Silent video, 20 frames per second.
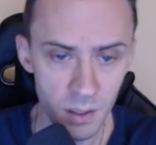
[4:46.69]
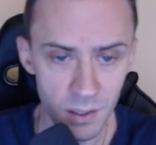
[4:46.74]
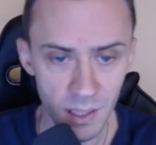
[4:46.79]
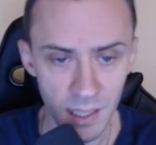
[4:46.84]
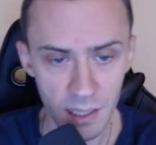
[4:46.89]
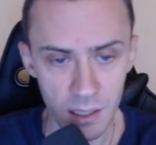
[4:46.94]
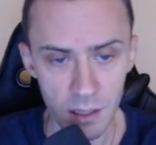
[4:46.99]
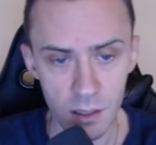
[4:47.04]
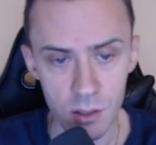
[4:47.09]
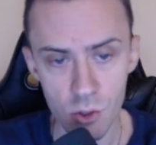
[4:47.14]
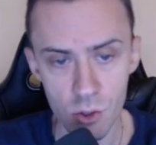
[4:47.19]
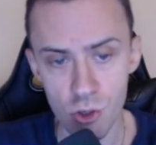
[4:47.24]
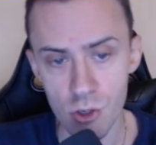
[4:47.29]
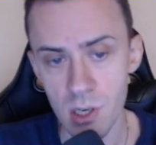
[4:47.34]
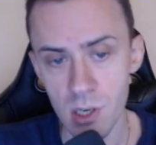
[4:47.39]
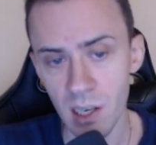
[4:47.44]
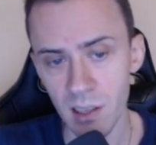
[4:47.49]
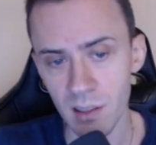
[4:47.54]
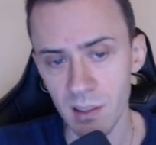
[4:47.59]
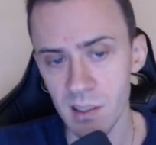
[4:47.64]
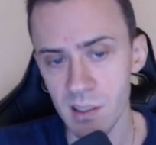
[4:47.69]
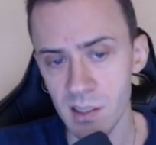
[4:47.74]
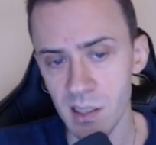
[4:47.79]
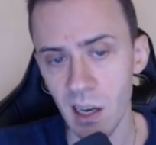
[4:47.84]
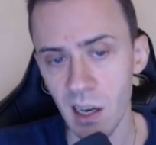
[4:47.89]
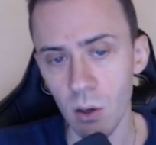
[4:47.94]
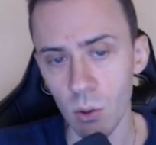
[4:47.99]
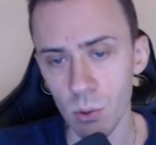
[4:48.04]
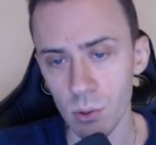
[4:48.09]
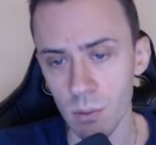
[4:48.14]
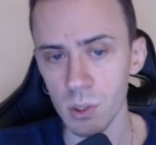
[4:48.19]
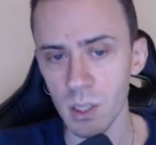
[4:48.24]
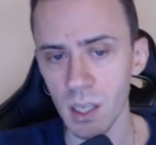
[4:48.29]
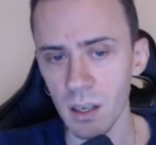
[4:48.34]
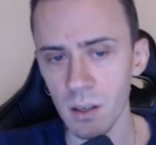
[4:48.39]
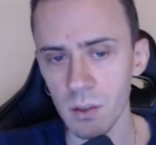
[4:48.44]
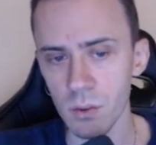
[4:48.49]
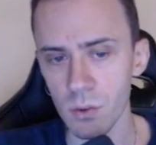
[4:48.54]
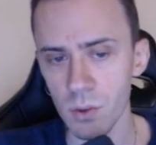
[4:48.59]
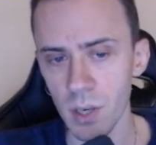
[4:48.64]
Like, check this out,
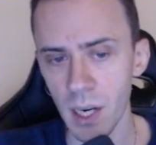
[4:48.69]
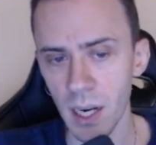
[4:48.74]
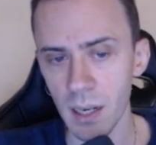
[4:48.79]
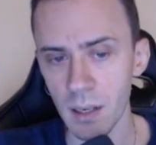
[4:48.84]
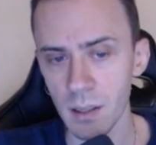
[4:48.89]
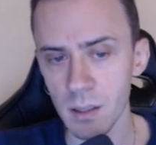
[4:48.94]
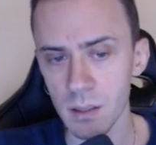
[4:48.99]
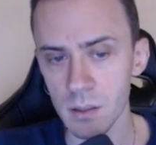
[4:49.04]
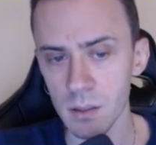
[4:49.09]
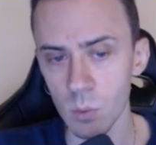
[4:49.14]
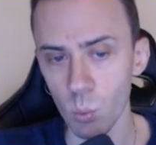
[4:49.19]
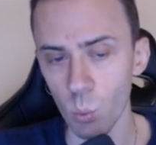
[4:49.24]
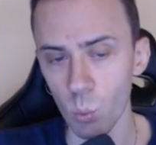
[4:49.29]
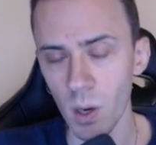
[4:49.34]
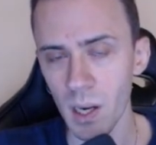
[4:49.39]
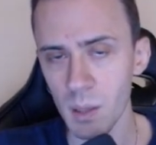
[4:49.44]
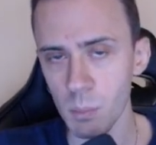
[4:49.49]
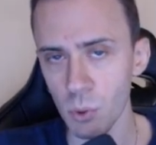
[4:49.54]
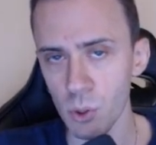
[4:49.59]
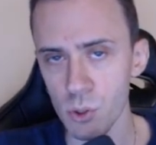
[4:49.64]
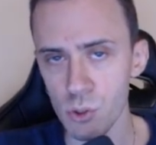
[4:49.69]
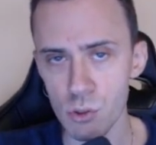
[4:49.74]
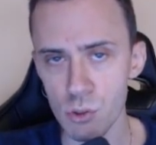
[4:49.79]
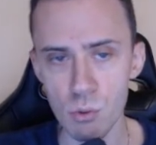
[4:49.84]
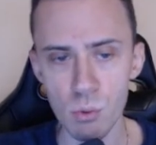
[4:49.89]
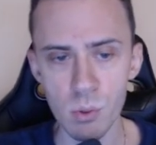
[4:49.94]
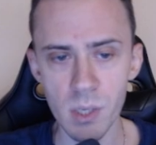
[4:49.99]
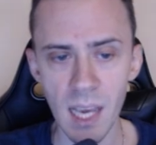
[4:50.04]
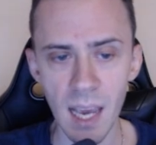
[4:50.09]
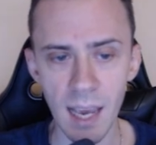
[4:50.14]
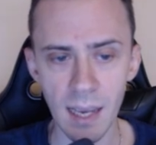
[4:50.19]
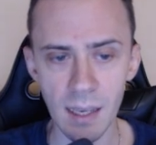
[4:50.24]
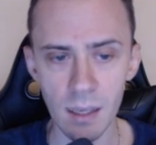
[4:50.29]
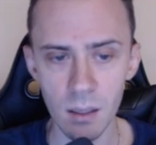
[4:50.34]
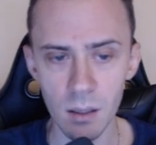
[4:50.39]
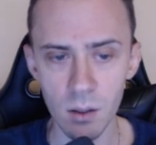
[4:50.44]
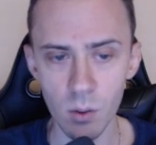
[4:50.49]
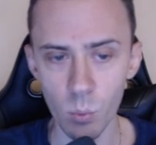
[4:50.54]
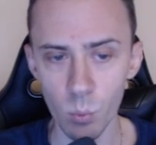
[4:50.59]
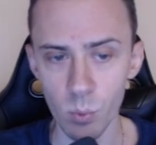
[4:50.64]
current rank 1.2k
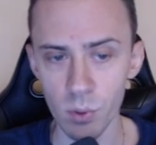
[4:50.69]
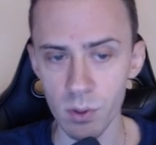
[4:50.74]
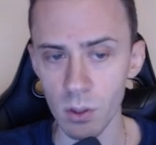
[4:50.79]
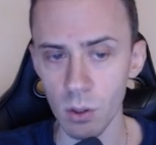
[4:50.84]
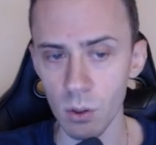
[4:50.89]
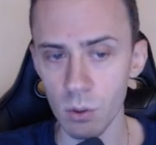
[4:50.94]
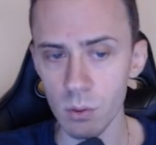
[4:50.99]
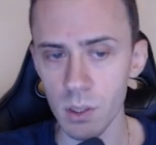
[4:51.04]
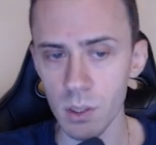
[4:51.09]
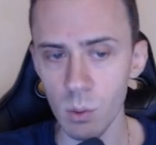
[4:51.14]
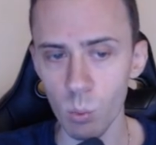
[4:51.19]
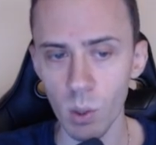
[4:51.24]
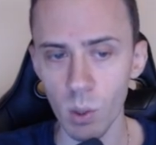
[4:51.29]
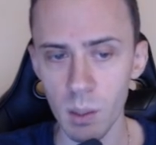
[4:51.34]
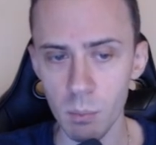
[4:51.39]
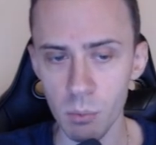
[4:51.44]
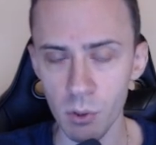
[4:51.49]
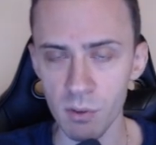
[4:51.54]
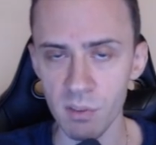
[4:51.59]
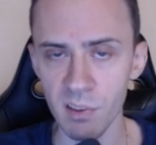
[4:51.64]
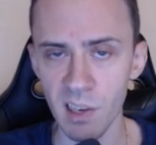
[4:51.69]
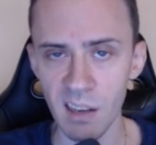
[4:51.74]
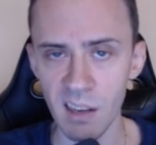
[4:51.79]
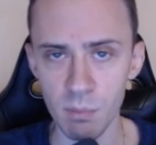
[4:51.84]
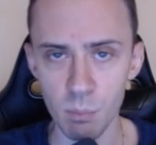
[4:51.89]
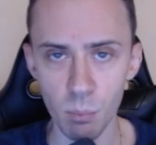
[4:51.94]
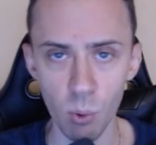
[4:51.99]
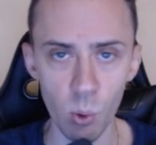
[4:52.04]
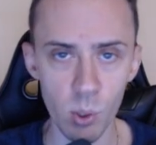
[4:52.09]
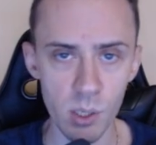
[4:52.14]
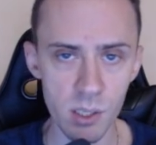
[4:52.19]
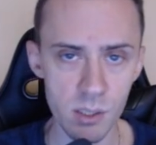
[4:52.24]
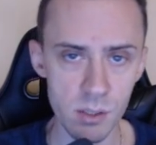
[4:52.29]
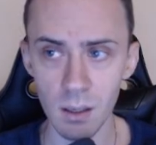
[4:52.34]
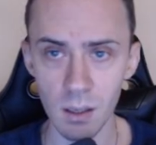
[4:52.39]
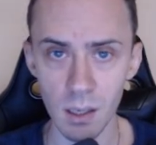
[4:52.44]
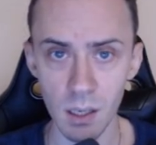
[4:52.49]
with only 1.5 points.